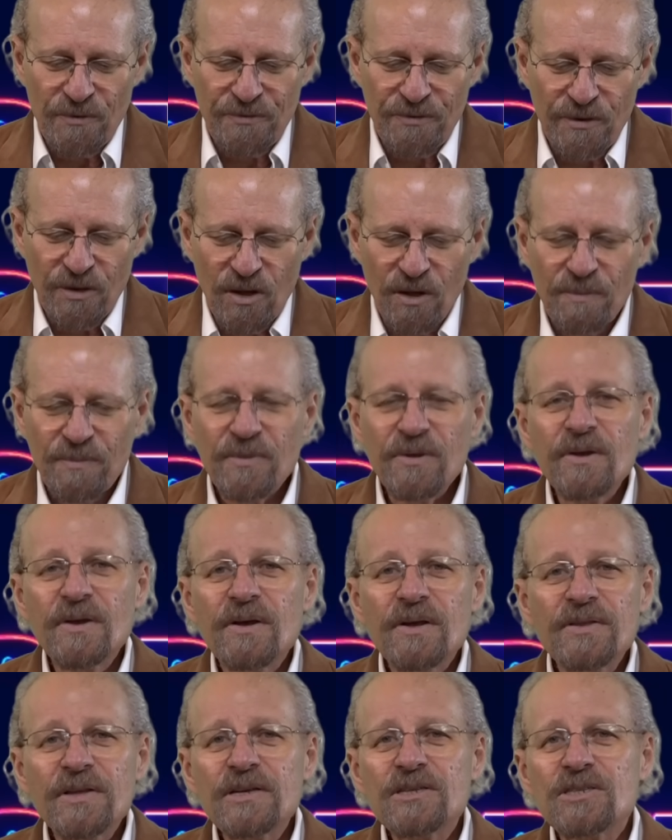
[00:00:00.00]
film."
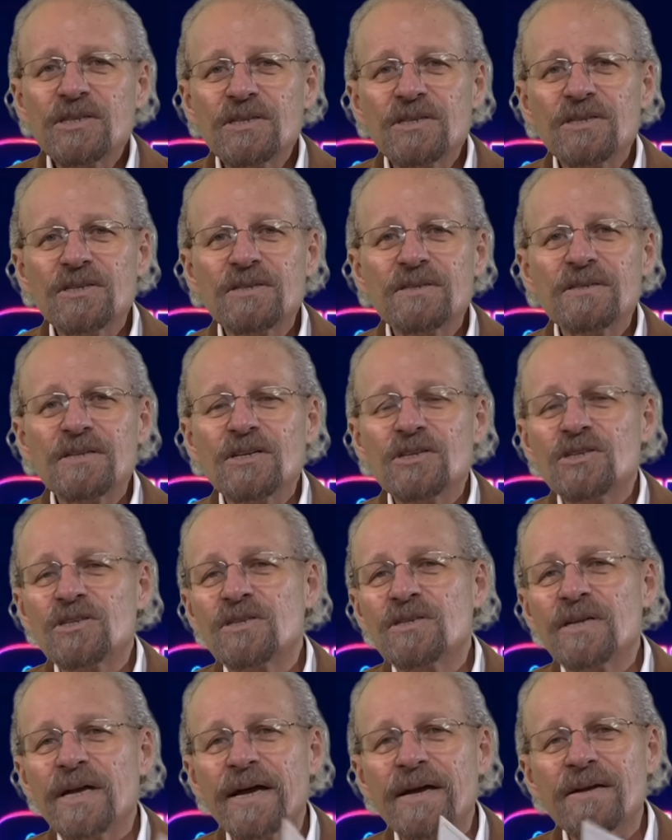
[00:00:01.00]
This
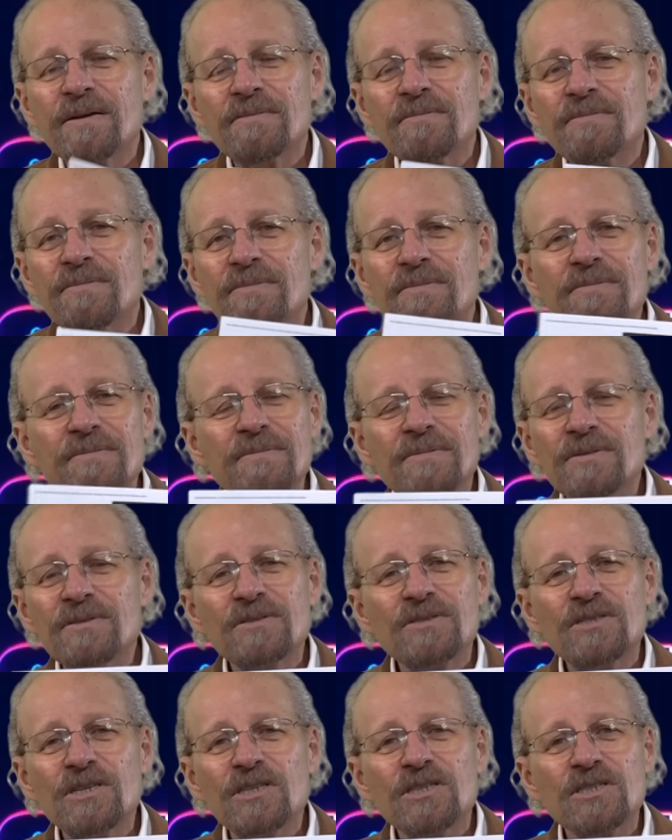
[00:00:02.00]
is like
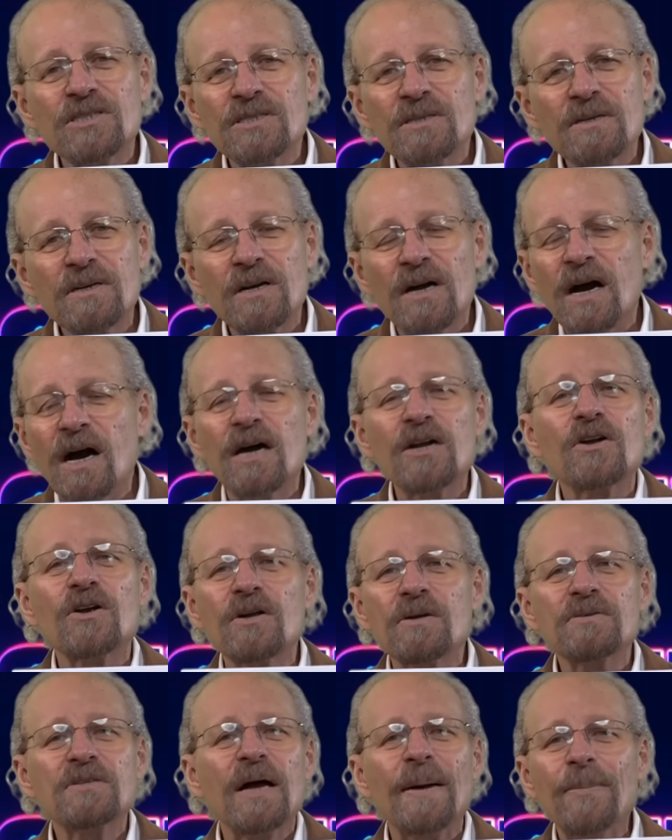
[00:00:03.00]
just
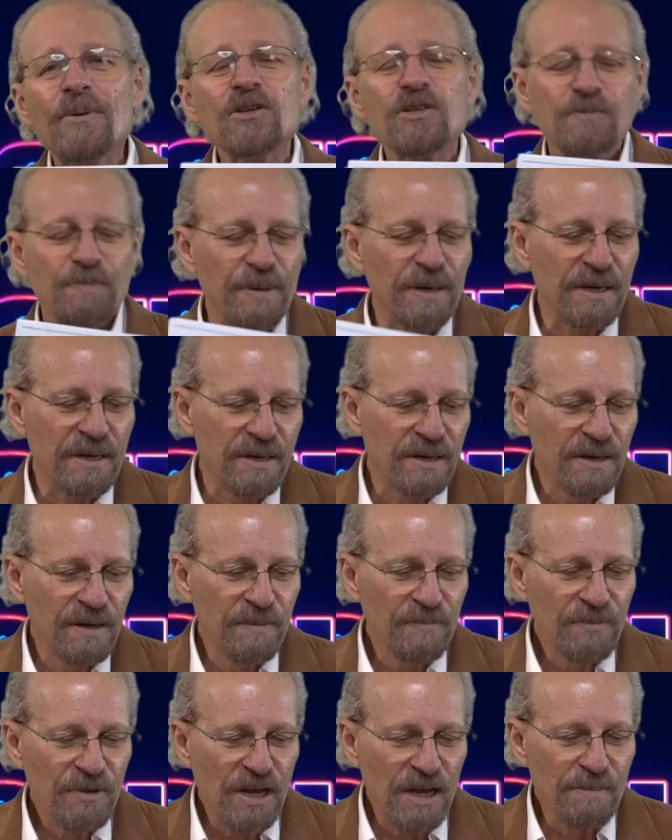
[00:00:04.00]
utter doublespeak,
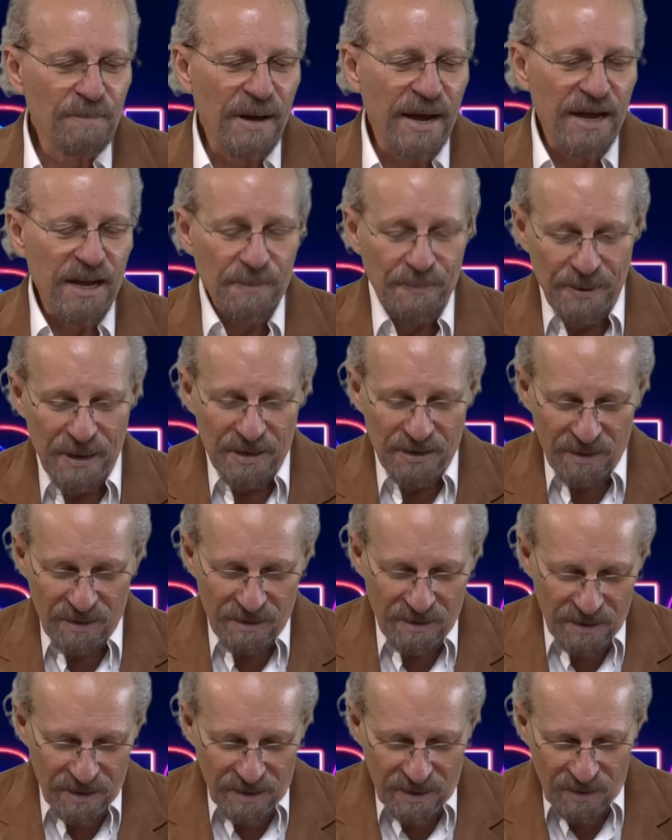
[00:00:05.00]
in my
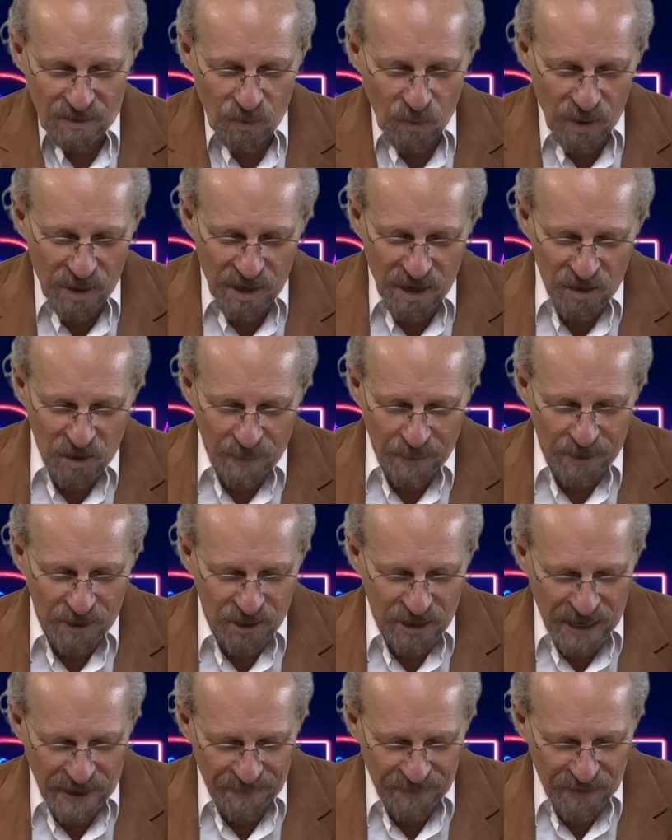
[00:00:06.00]
opinion,
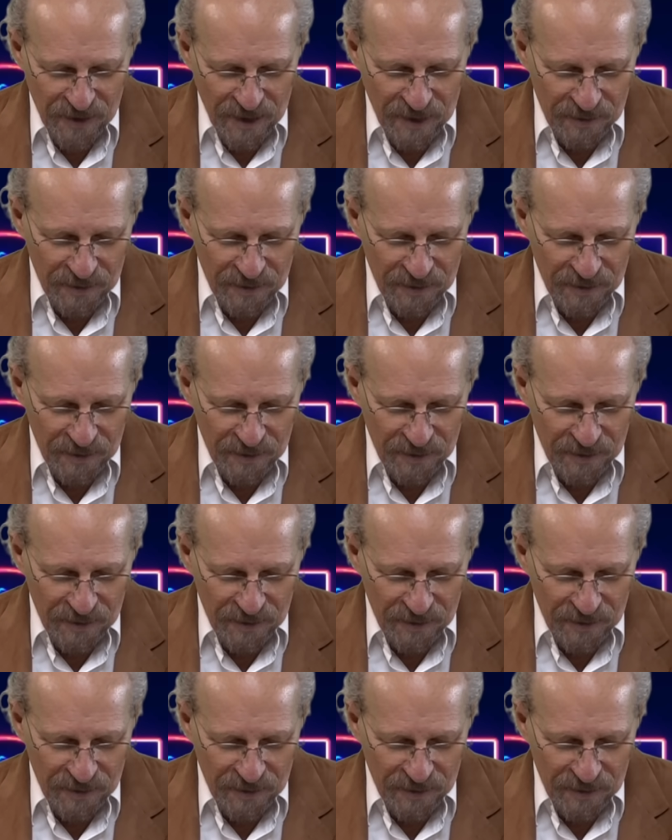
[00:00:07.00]
100%.